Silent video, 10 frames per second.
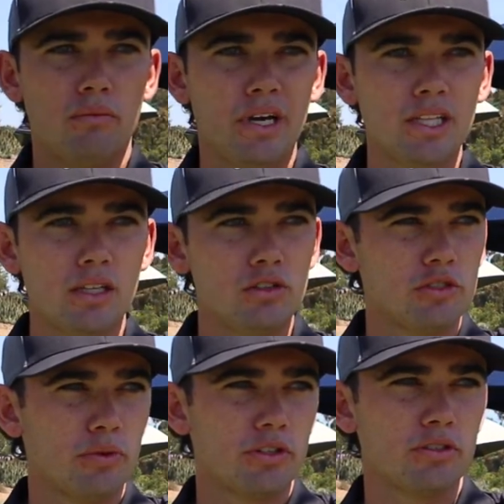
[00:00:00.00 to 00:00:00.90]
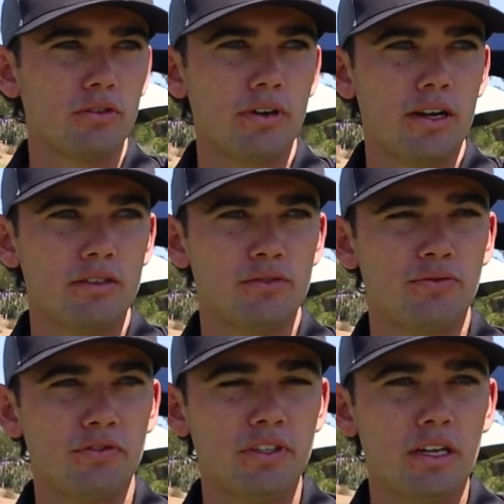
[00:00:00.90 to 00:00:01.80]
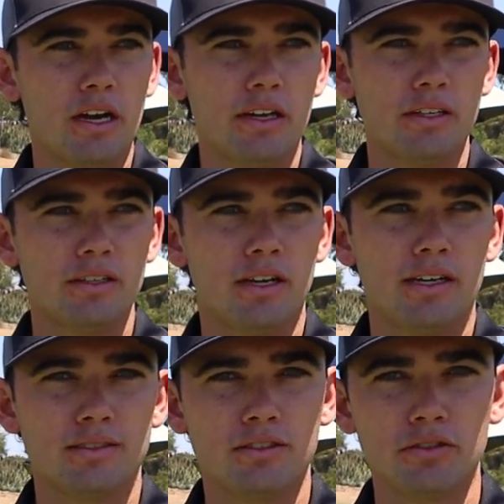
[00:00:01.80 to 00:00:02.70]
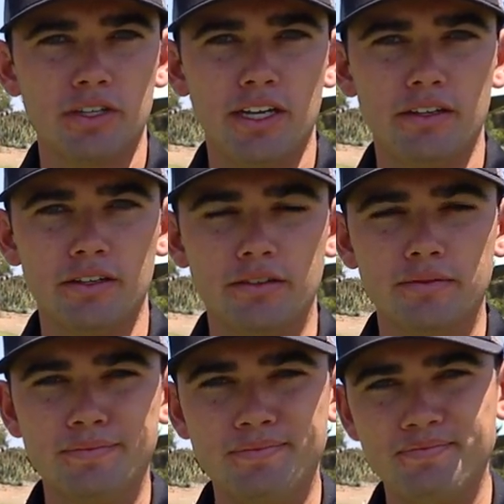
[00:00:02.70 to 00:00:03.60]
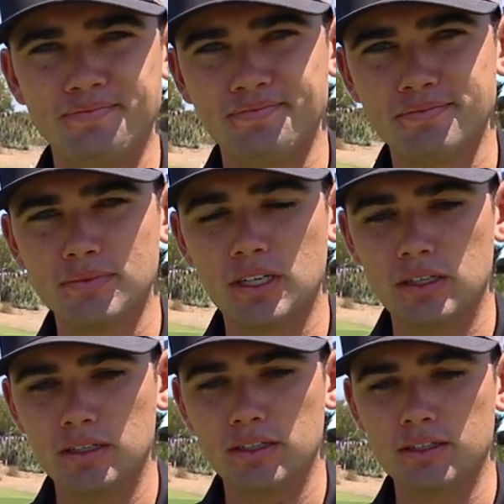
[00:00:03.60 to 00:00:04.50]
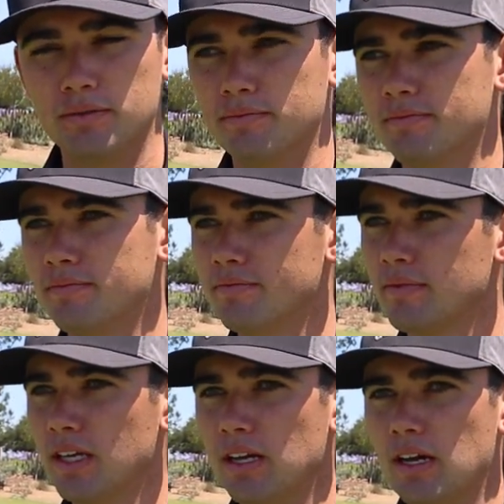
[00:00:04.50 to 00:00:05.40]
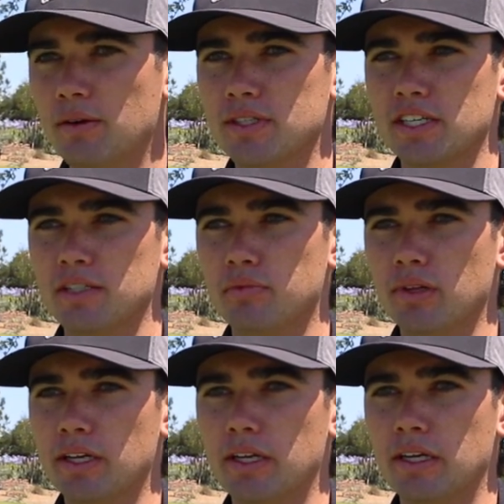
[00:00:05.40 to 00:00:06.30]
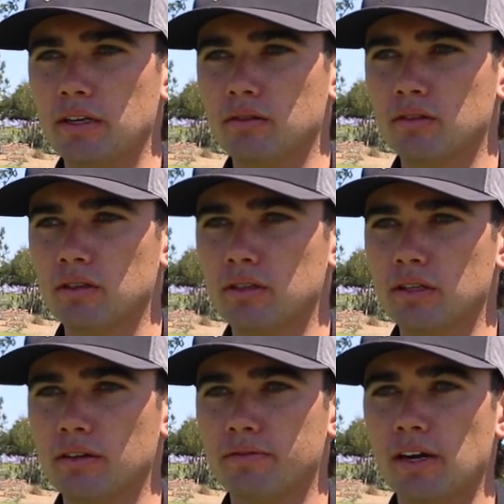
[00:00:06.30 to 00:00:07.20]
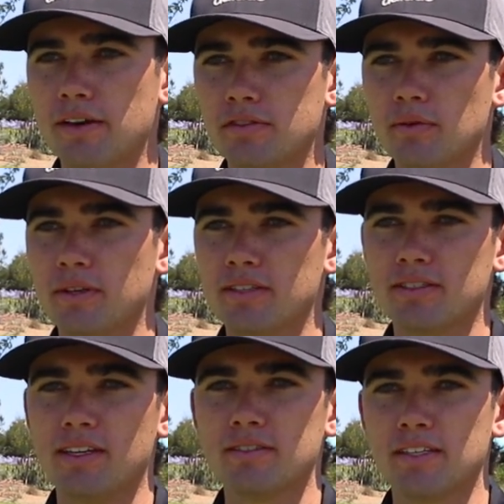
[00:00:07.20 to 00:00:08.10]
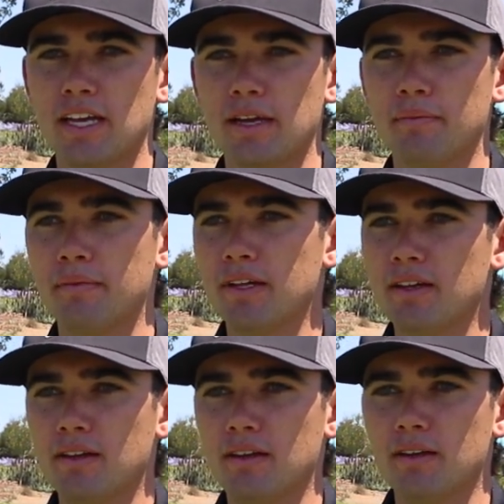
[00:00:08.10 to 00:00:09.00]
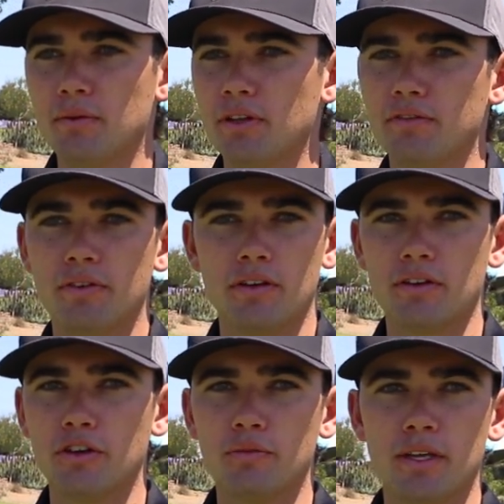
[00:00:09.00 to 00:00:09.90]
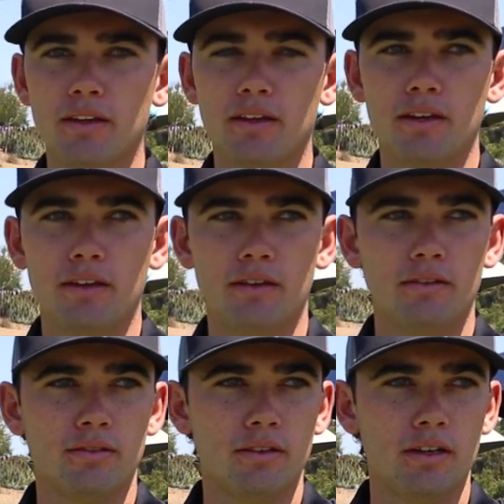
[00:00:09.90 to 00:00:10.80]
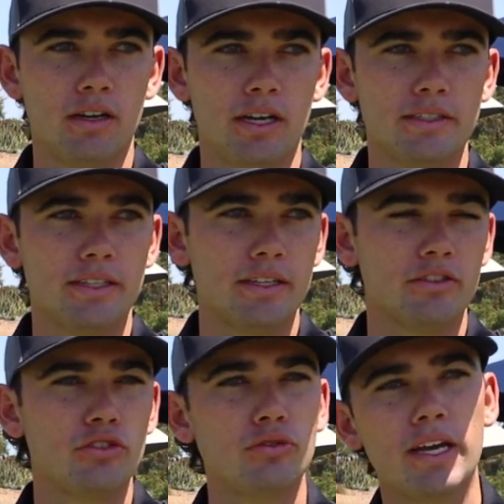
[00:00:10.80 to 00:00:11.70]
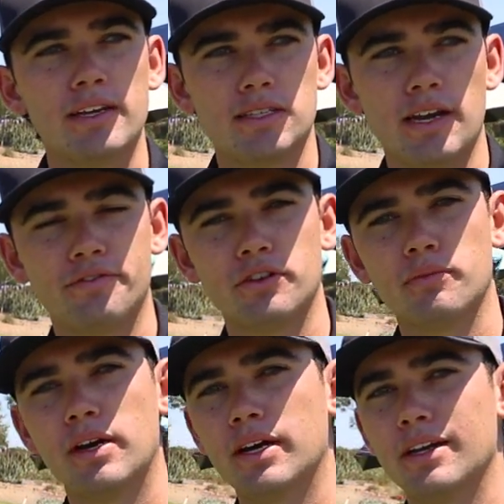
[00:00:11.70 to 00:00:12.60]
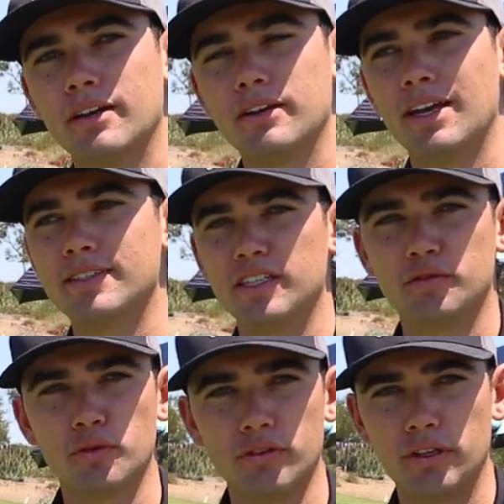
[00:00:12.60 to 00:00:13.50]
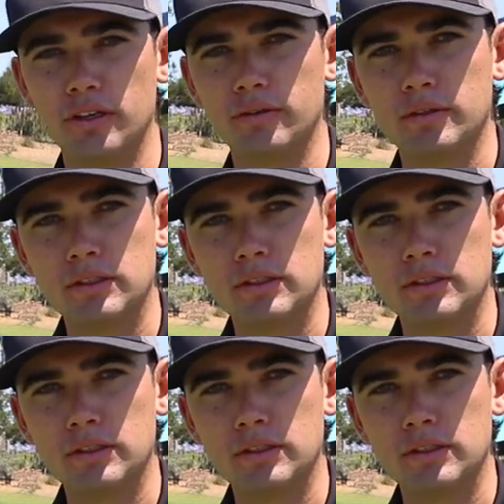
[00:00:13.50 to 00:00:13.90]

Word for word: My lowest personal round is 59 at Steele Canyon. Um, I was actually playing in a five summit and skins game. Really fun group that day. Uh, I did it two days after my 18th birthday,